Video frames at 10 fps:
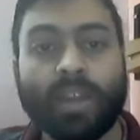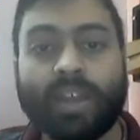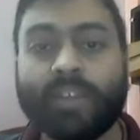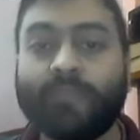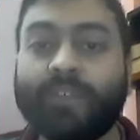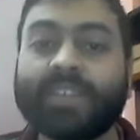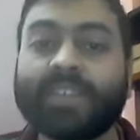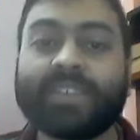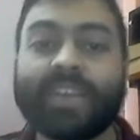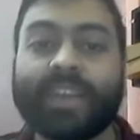The
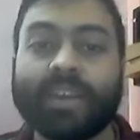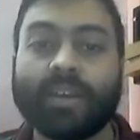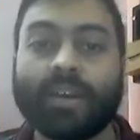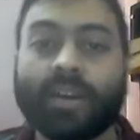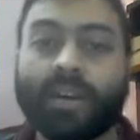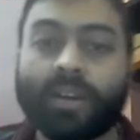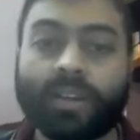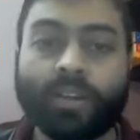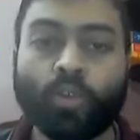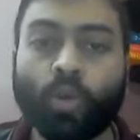first thing,
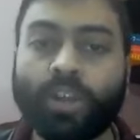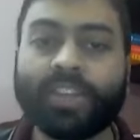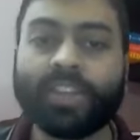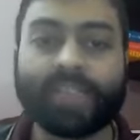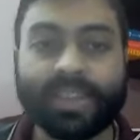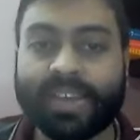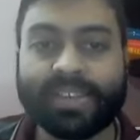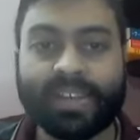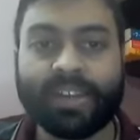notice, as I said